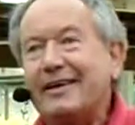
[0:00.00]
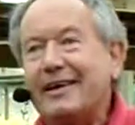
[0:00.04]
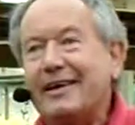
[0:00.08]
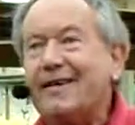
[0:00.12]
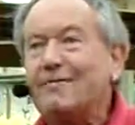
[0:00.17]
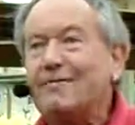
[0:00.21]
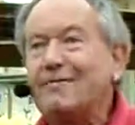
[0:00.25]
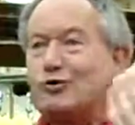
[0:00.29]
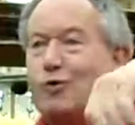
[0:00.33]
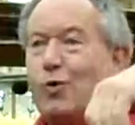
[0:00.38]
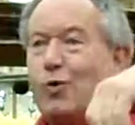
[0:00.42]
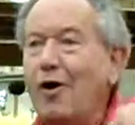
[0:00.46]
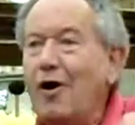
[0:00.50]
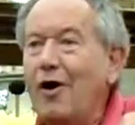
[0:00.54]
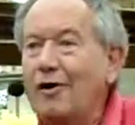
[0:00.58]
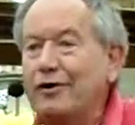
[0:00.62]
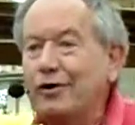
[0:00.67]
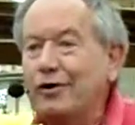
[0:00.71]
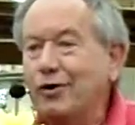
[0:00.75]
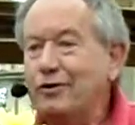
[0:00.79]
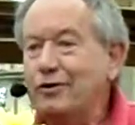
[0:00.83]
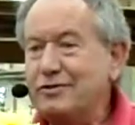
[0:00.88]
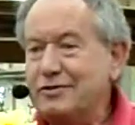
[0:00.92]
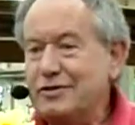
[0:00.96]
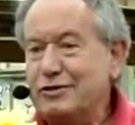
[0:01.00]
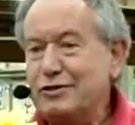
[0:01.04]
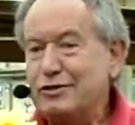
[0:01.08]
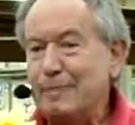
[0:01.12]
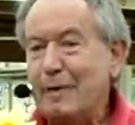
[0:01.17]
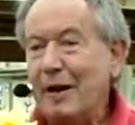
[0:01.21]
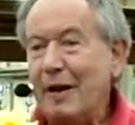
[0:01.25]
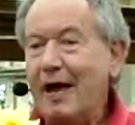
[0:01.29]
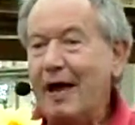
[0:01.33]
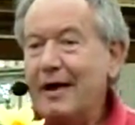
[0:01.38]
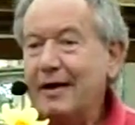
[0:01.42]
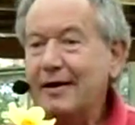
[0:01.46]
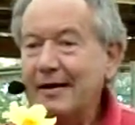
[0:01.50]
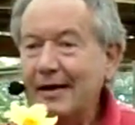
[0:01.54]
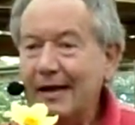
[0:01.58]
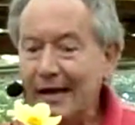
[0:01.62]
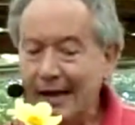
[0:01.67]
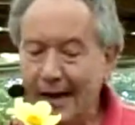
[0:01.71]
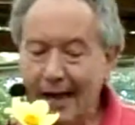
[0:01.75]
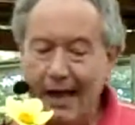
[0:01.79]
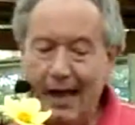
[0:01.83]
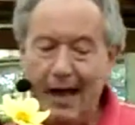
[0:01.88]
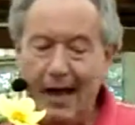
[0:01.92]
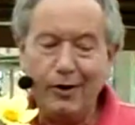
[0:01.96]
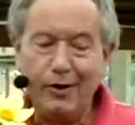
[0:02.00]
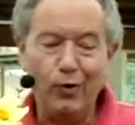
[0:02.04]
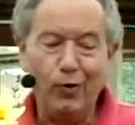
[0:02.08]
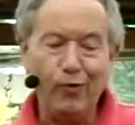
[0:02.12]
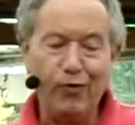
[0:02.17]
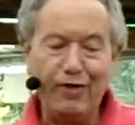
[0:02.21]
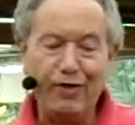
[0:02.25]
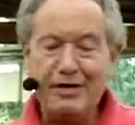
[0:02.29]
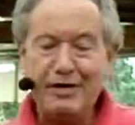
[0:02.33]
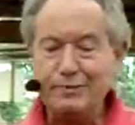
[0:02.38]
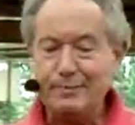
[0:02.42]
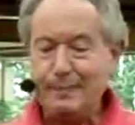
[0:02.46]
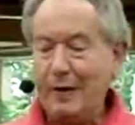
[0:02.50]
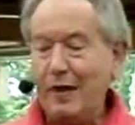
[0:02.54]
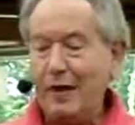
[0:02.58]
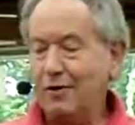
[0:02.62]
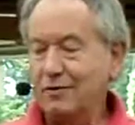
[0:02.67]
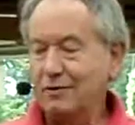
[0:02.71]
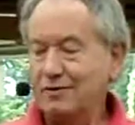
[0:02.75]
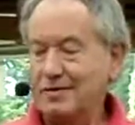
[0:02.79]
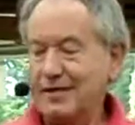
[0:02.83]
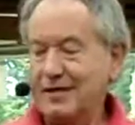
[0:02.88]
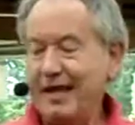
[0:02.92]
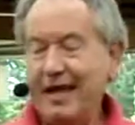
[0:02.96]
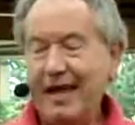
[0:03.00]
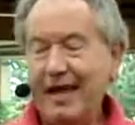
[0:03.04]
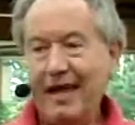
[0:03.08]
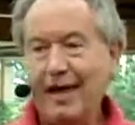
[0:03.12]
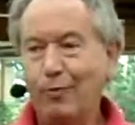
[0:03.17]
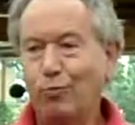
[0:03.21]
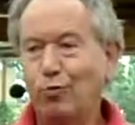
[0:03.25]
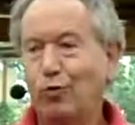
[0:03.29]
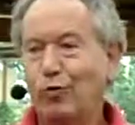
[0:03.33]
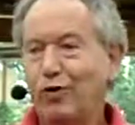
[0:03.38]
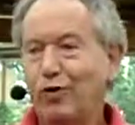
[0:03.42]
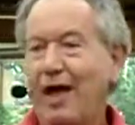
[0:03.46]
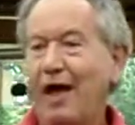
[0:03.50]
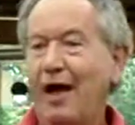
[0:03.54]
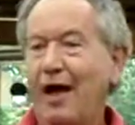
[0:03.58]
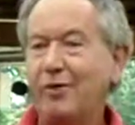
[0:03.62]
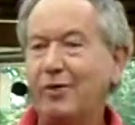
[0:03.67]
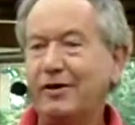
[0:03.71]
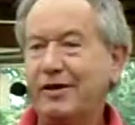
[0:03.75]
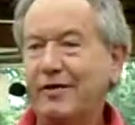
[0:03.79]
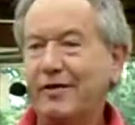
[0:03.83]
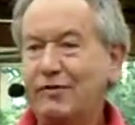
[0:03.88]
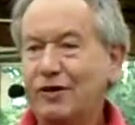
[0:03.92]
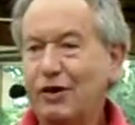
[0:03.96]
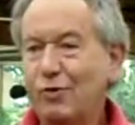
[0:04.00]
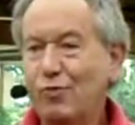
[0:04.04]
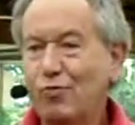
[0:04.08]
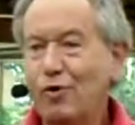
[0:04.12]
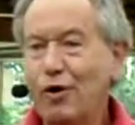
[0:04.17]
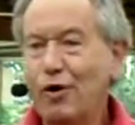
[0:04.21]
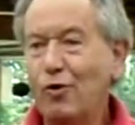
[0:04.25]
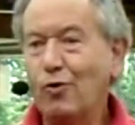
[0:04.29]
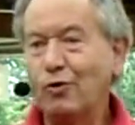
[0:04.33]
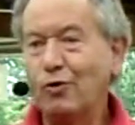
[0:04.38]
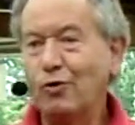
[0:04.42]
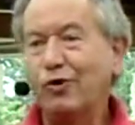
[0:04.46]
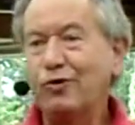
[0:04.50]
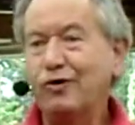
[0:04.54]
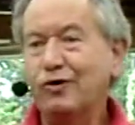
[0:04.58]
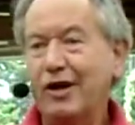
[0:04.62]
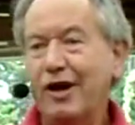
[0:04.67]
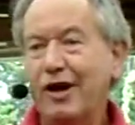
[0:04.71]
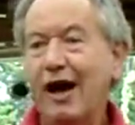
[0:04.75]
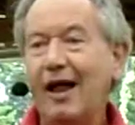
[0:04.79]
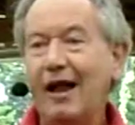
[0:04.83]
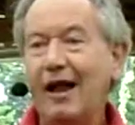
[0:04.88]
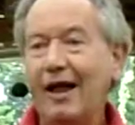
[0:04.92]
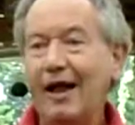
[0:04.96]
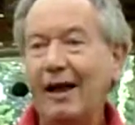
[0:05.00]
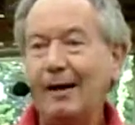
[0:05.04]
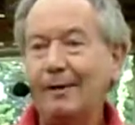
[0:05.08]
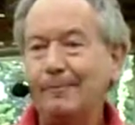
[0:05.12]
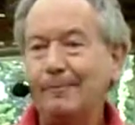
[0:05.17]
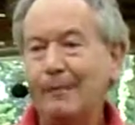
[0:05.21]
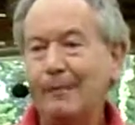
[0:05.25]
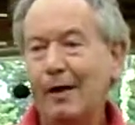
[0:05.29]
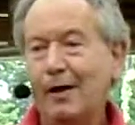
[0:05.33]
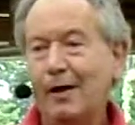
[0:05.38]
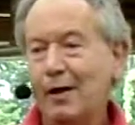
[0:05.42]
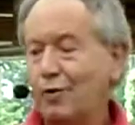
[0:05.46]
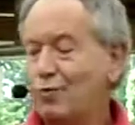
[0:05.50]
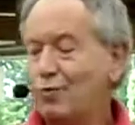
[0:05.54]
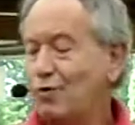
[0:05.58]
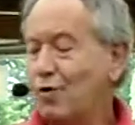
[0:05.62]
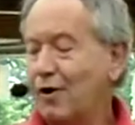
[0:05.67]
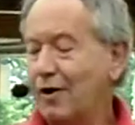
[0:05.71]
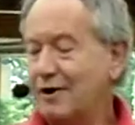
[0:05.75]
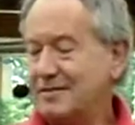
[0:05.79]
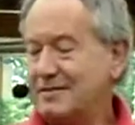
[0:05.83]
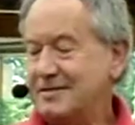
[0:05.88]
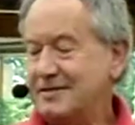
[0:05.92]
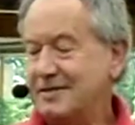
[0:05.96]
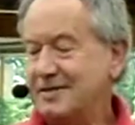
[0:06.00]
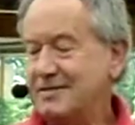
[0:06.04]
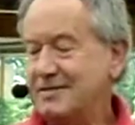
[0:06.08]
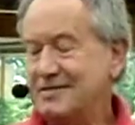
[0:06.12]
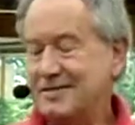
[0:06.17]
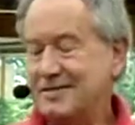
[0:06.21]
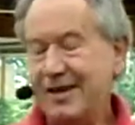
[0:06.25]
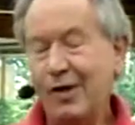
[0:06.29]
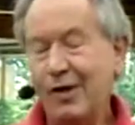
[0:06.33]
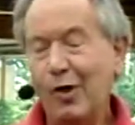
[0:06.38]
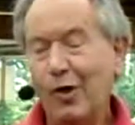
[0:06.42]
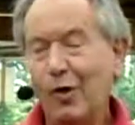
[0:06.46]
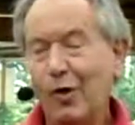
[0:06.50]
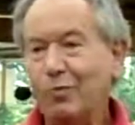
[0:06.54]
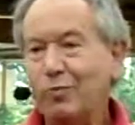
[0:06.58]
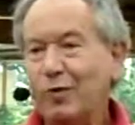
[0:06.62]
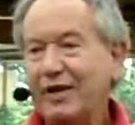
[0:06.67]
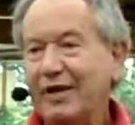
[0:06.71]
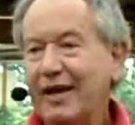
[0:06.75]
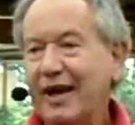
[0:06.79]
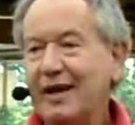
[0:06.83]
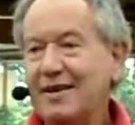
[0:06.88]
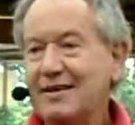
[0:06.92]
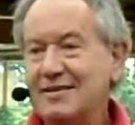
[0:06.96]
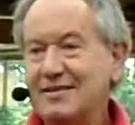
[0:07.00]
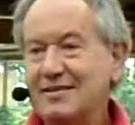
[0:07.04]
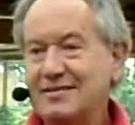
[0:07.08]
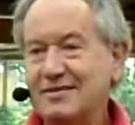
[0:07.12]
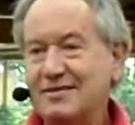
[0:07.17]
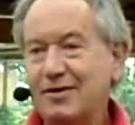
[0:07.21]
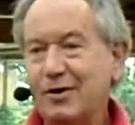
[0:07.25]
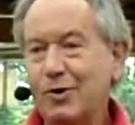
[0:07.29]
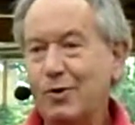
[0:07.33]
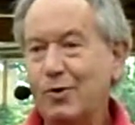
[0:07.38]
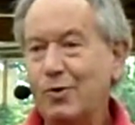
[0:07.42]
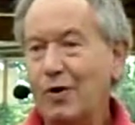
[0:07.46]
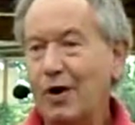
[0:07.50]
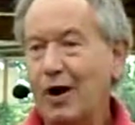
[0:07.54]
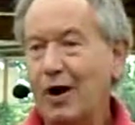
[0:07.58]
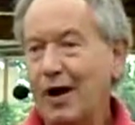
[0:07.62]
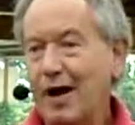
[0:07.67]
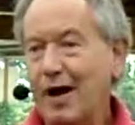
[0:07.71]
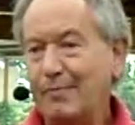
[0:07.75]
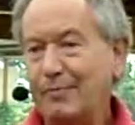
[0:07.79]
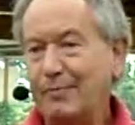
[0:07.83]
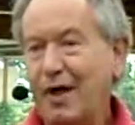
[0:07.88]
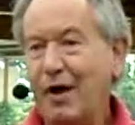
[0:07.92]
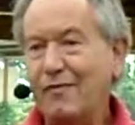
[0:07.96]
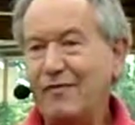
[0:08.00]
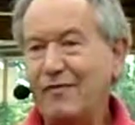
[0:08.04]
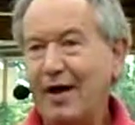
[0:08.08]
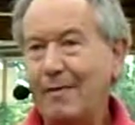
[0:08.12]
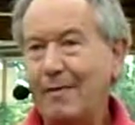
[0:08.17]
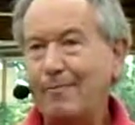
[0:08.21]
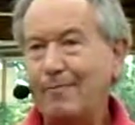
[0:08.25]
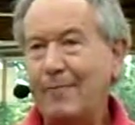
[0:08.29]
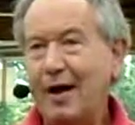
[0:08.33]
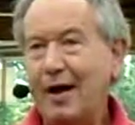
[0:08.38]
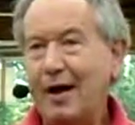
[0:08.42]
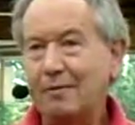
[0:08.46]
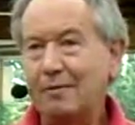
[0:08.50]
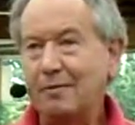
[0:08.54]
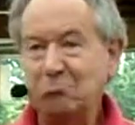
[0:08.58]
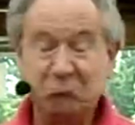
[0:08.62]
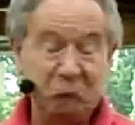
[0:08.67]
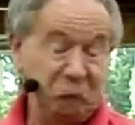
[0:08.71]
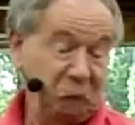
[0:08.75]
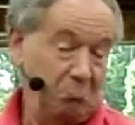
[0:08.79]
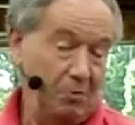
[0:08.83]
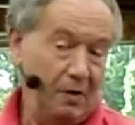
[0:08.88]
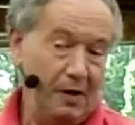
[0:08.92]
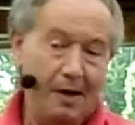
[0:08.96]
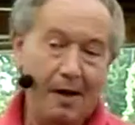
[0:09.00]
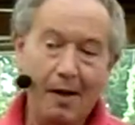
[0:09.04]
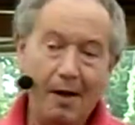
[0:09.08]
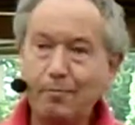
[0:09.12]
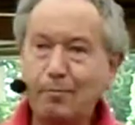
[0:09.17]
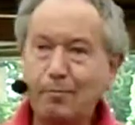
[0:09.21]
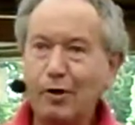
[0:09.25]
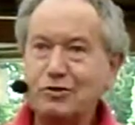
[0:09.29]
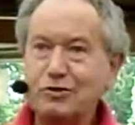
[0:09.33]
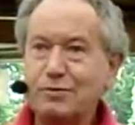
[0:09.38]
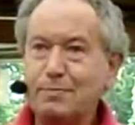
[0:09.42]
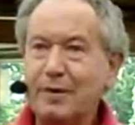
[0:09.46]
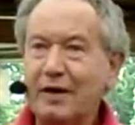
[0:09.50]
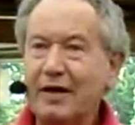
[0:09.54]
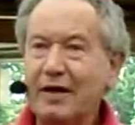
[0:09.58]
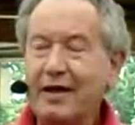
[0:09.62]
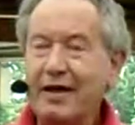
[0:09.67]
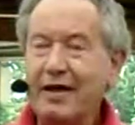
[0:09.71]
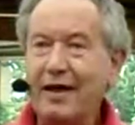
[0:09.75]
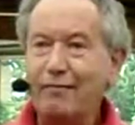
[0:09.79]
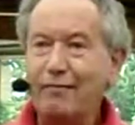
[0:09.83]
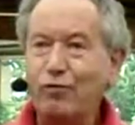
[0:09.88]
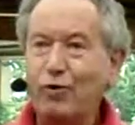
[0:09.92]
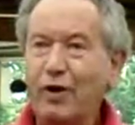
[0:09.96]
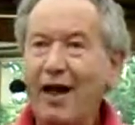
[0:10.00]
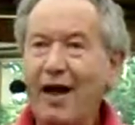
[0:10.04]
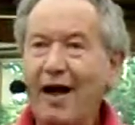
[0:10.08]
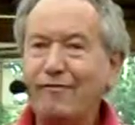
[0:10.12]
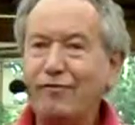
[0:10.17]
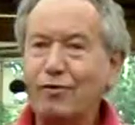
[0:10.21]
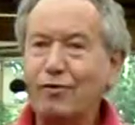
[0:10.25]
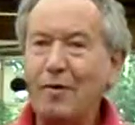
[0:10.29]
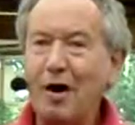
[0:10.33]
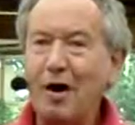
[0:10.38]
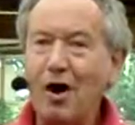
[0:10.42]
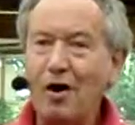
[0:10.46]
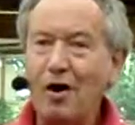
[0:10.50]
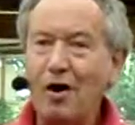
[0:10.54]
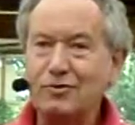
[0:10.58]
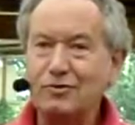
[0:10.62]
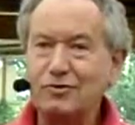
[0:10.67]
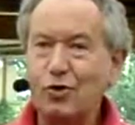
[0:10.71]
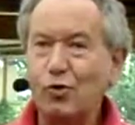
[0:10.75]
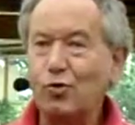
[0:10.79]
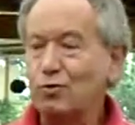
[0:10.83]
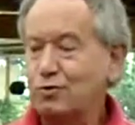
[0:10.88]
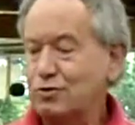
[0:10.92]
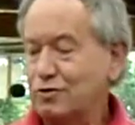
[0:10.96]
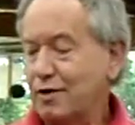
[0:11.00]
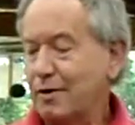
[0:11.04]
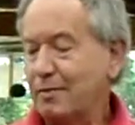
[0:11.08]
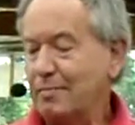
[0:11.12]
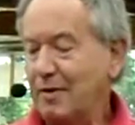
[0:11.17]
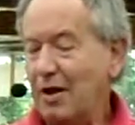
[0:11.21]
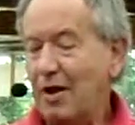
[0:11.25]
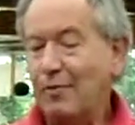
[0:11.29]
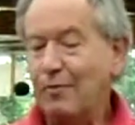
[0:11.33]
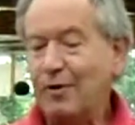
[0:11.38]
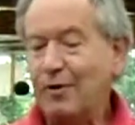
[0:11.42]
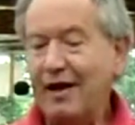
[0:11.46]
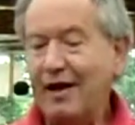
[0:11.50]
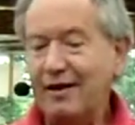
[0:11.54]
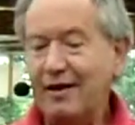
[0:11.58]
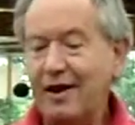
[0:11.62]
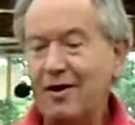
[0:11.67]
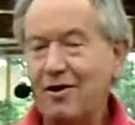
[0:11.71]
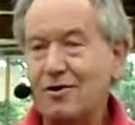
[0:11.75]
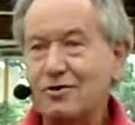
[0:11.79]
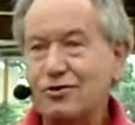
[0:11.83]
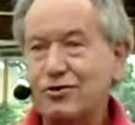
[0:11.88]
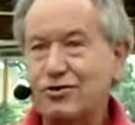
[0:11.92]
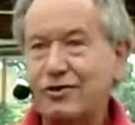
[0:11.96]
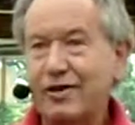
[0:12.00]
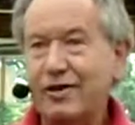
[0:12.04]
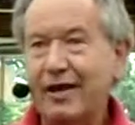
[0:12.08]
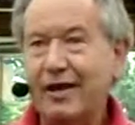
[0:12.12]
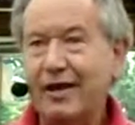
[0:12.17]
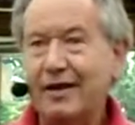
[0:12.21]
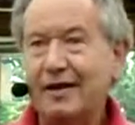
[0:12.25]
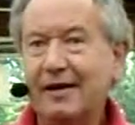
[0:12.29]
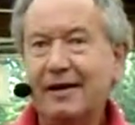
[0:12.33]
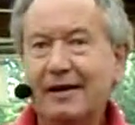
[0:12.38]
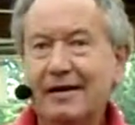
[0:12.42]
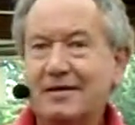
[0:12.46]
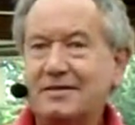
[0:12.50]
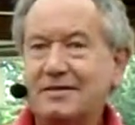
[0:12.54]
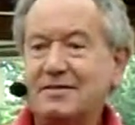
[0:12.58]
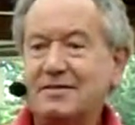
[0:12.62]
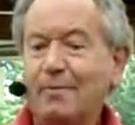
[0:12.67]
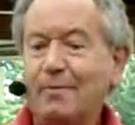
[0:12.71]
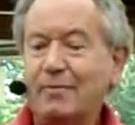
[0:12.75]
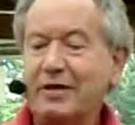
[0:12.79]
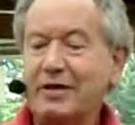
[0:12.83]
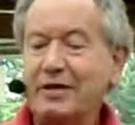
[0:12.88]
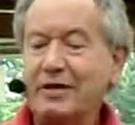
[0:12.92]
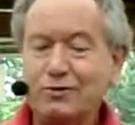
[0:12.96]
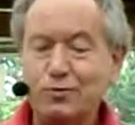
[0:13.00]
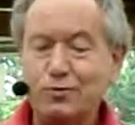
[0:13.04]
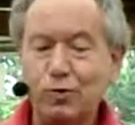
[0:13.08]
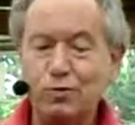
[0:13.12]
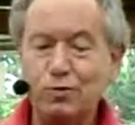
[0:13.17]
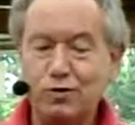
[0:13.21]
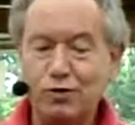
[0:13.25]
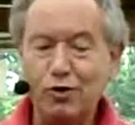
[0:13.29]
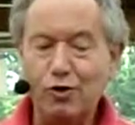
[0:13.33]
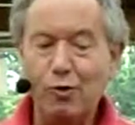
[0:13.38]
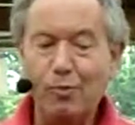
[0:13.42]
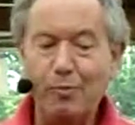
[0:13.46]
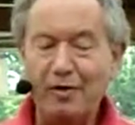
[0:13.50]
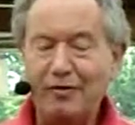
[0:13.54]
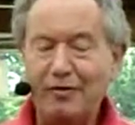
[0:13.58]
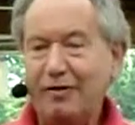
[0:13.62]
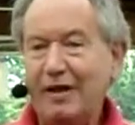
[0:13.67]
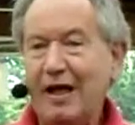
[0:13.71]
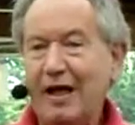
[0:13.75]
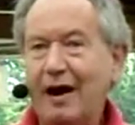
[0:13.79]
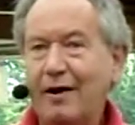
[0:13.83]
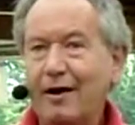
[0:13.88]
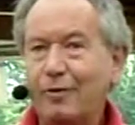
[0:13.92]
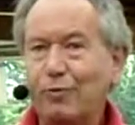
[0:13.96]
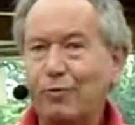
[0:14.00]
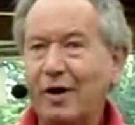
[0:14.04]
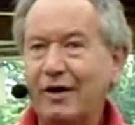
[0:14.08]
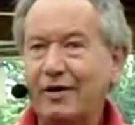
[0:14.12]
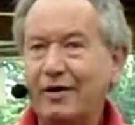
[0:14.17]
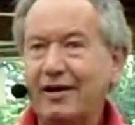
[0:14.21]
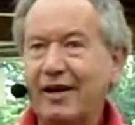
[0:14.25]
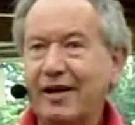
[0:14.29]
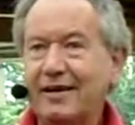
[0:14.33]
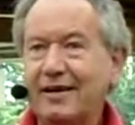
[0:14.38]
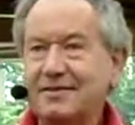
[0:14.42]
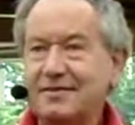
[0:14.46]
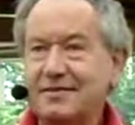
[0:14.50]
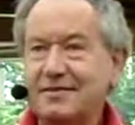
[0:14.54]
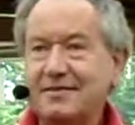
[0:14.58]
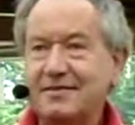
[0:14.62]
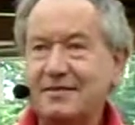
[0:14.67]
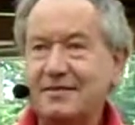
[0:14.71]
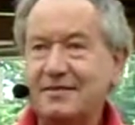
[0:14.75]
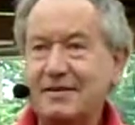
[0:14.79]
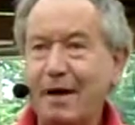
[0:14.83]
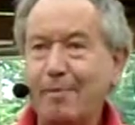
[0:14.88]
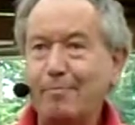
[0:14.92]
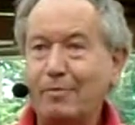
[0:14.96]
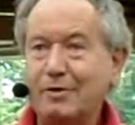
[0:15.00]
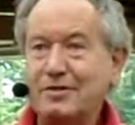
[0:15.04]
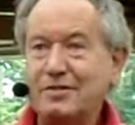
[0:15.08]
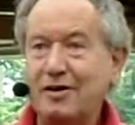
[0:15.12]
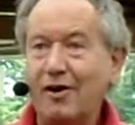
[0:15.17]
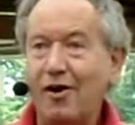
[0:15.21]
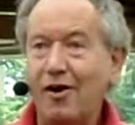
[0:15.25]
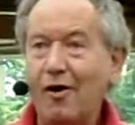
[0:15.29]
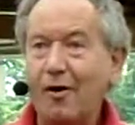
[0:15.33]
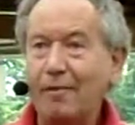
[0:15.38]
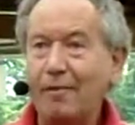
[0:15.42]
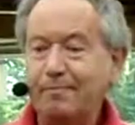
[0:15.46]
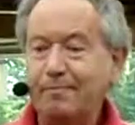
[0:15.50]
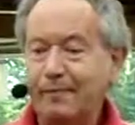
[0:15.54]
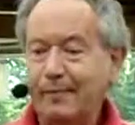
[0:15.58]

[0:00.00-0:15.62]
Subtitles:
gives quite a good display. And all these plants here will now give you real good colour right until we get into November. Possibly, if we have a mild autumn like we had last year, some of these will still be flowering when you get into December time.